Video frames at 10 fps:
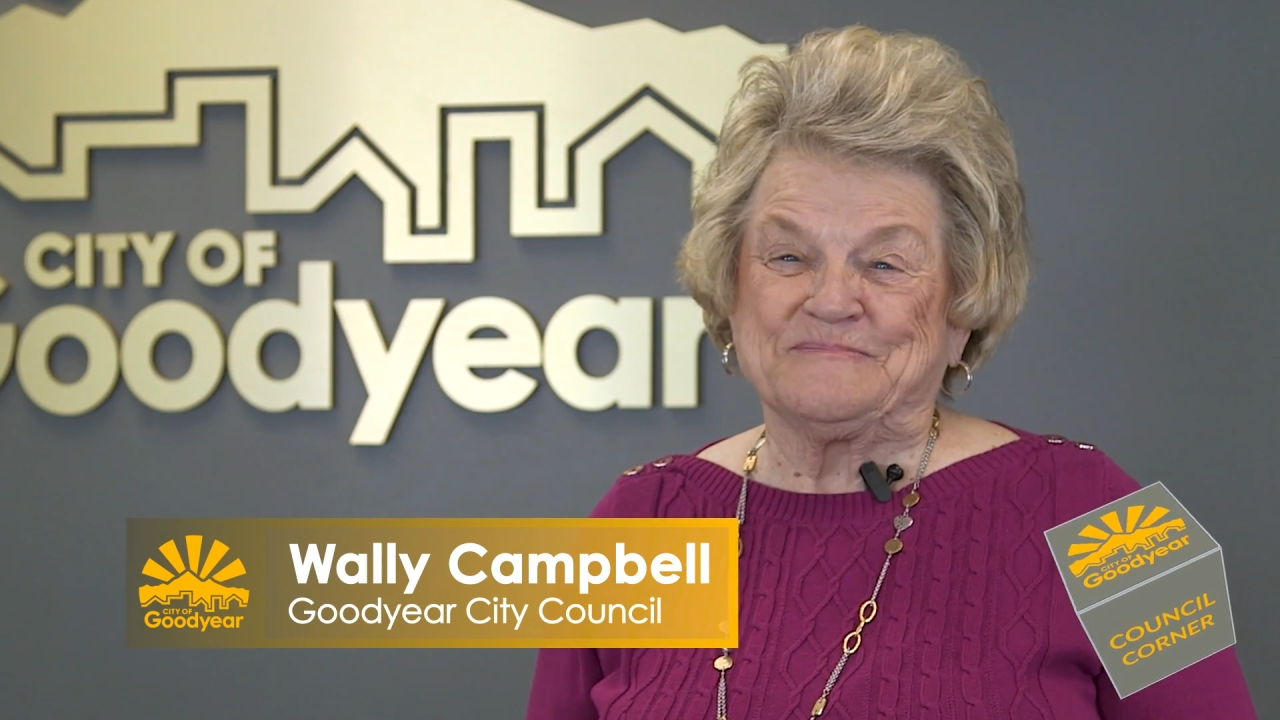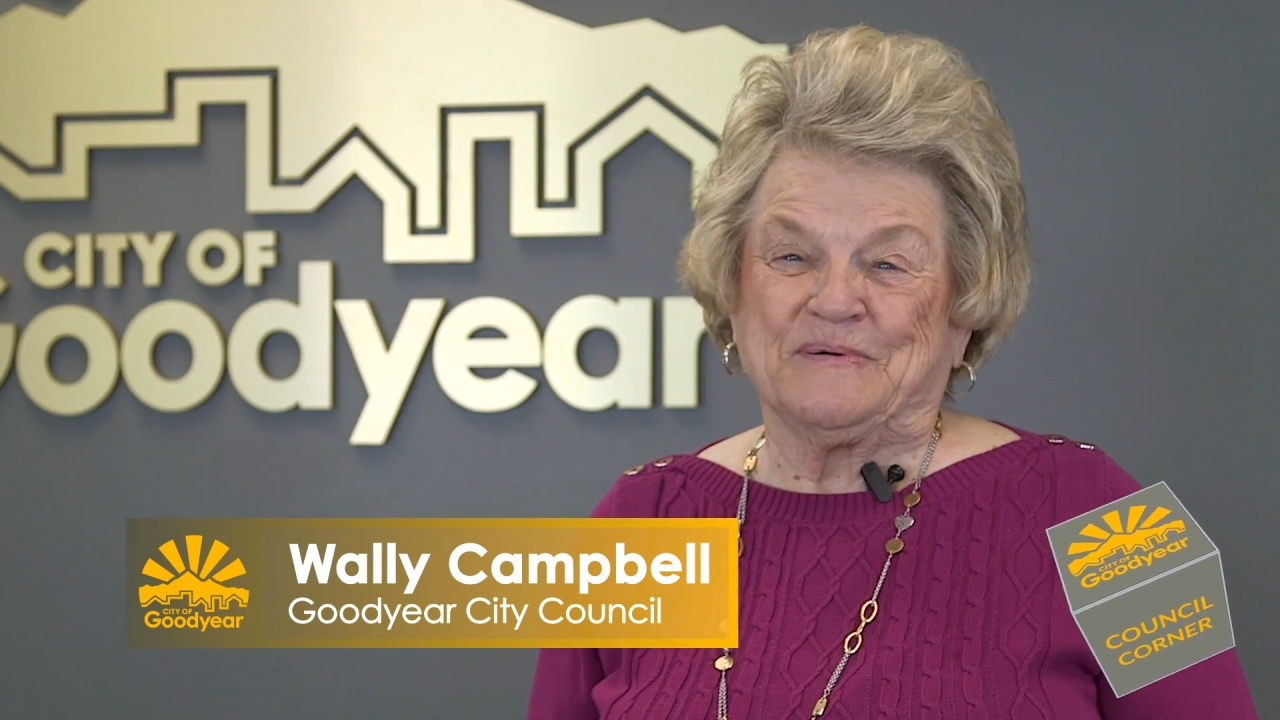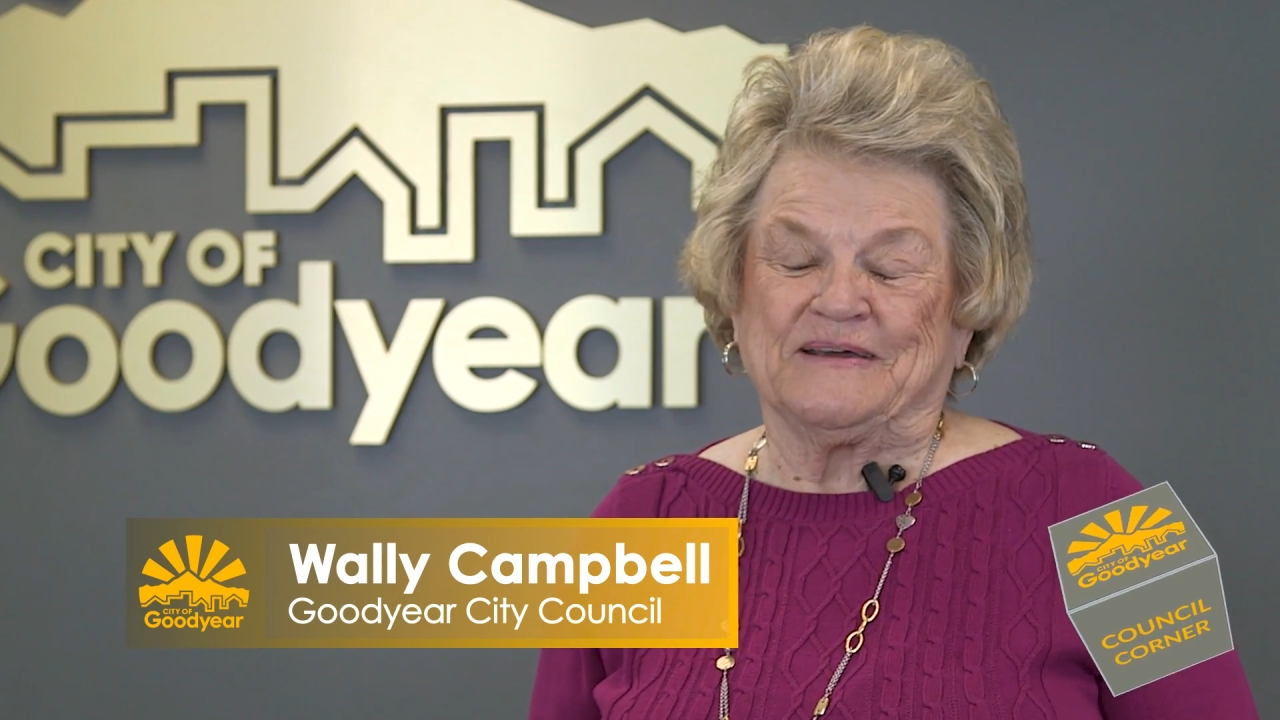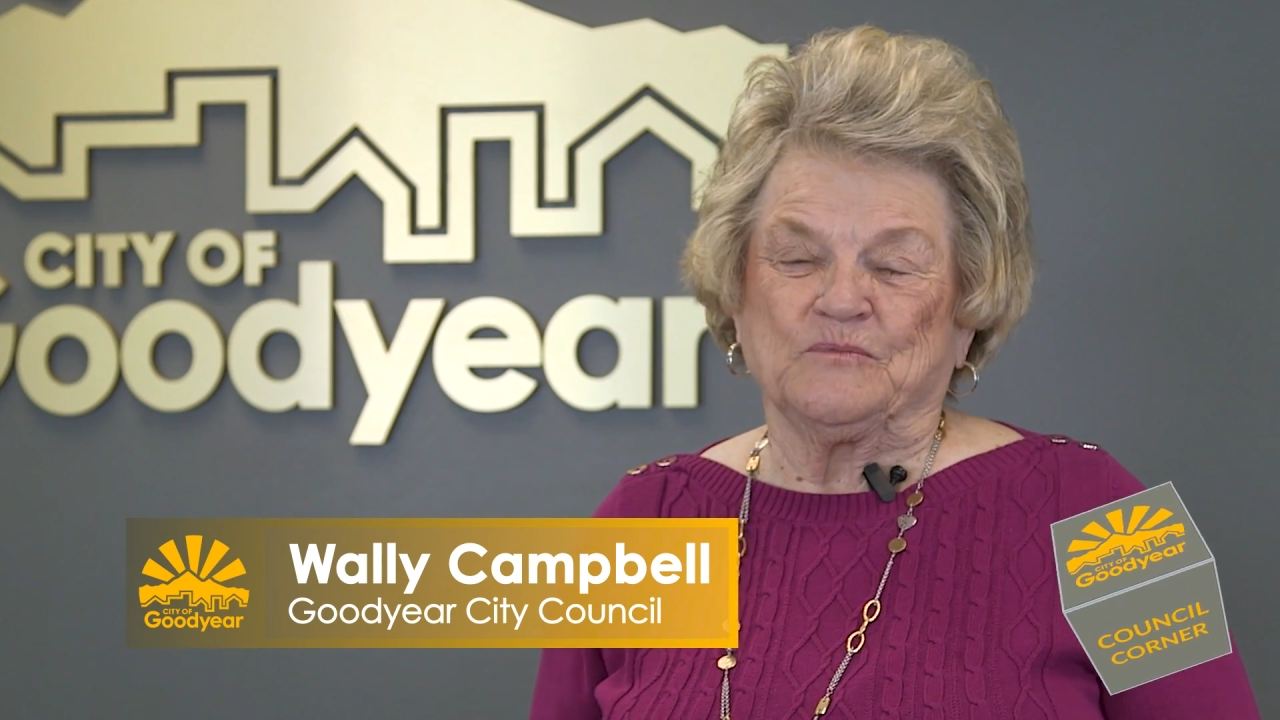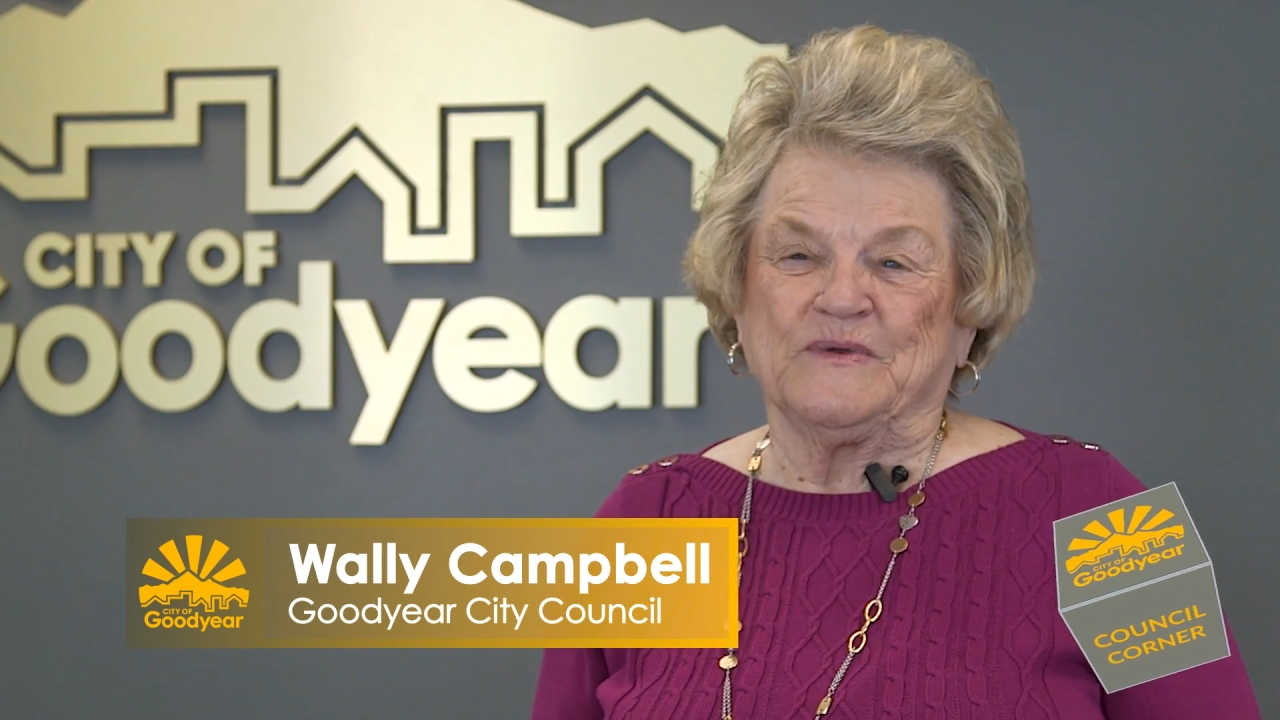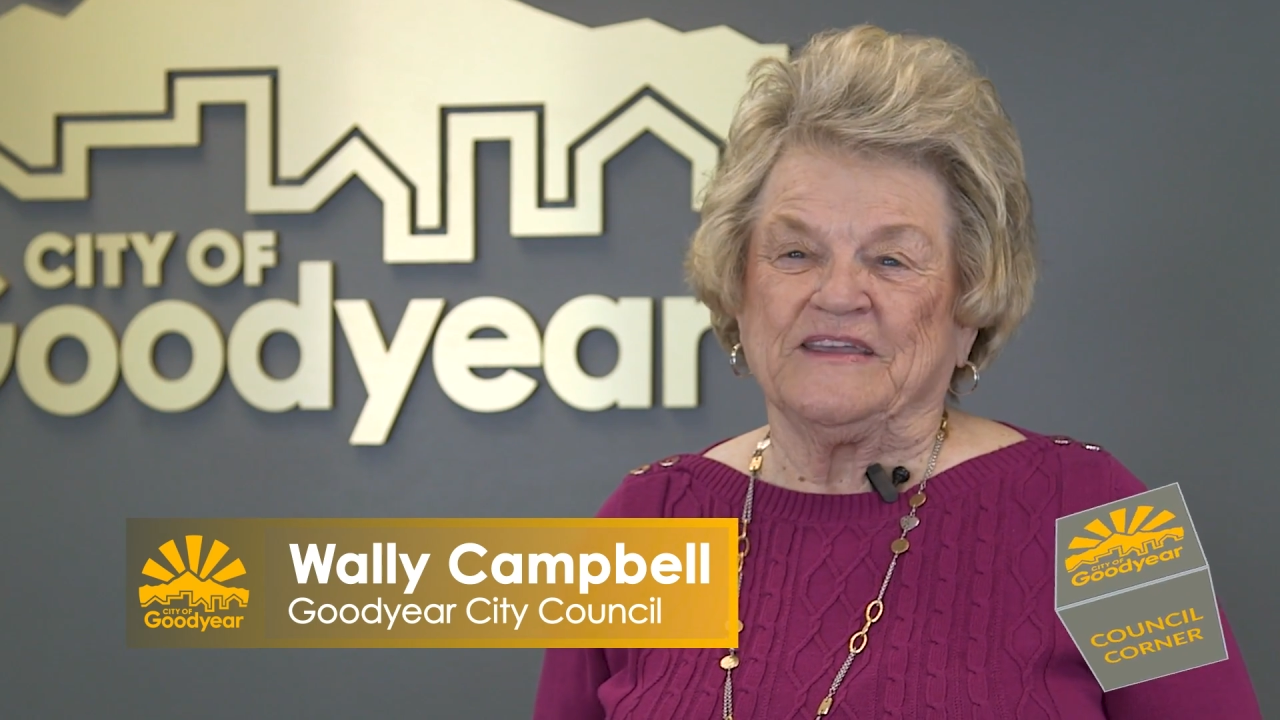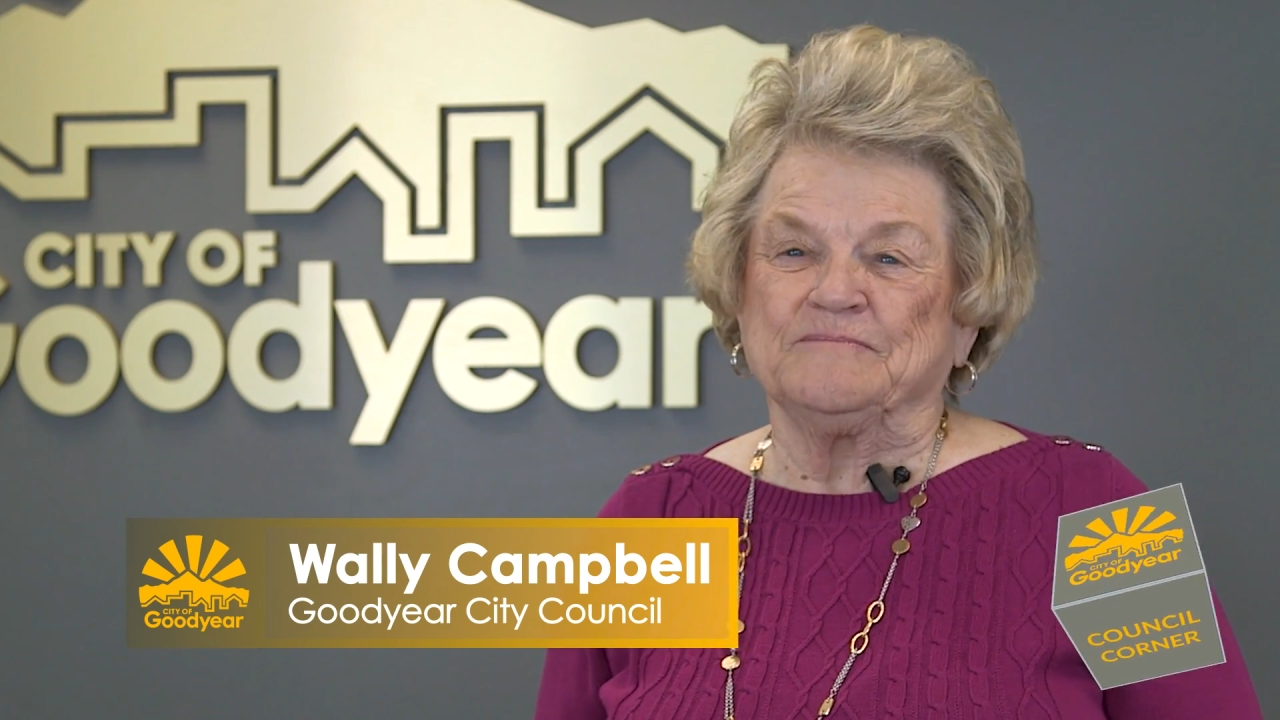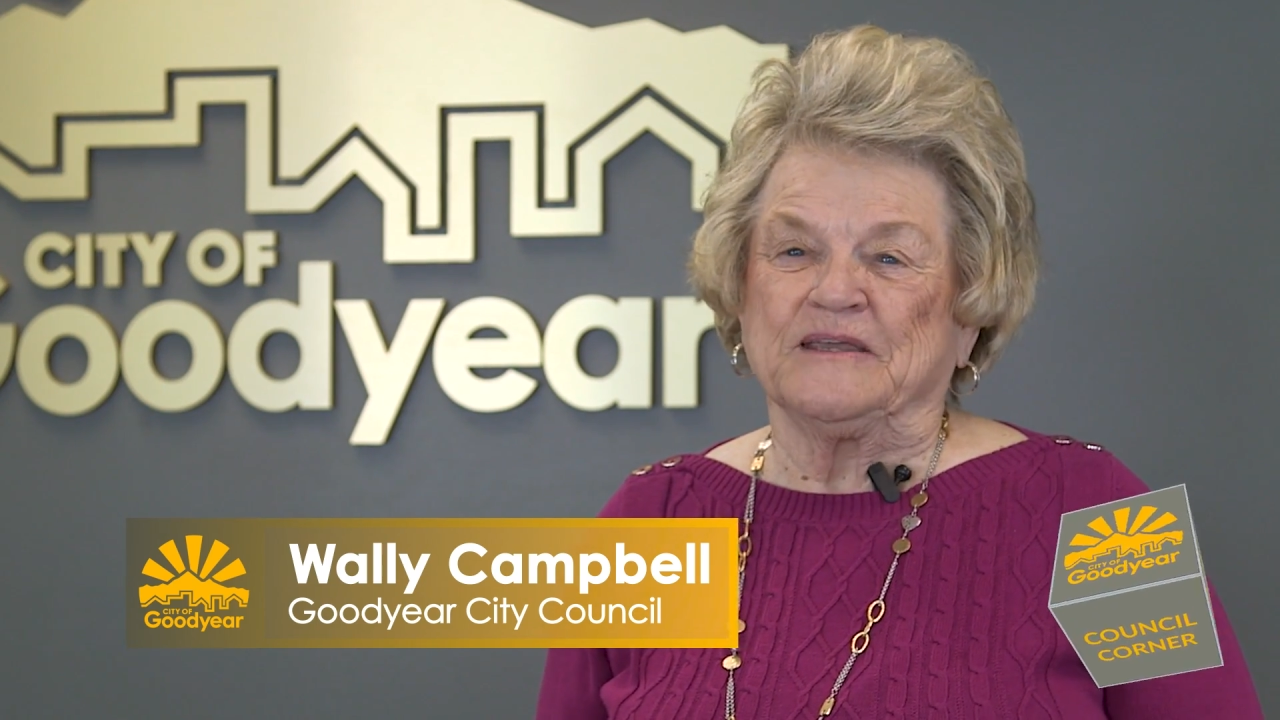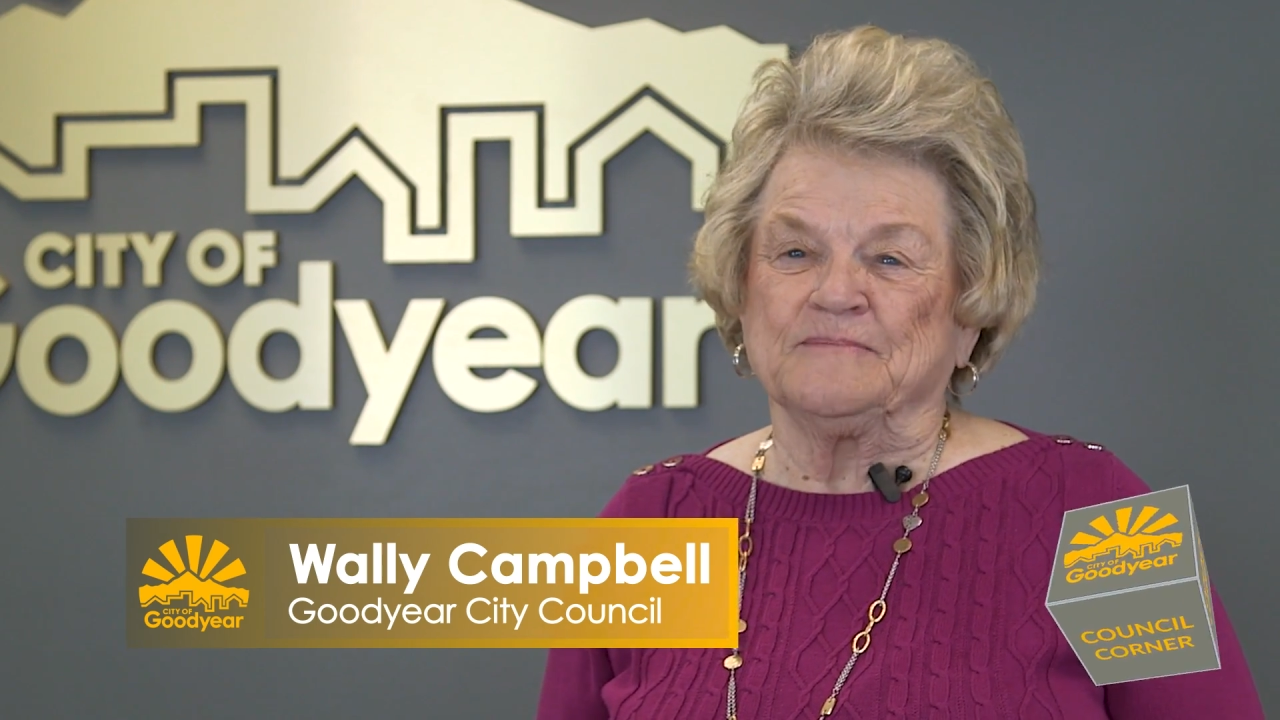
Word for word: But we have been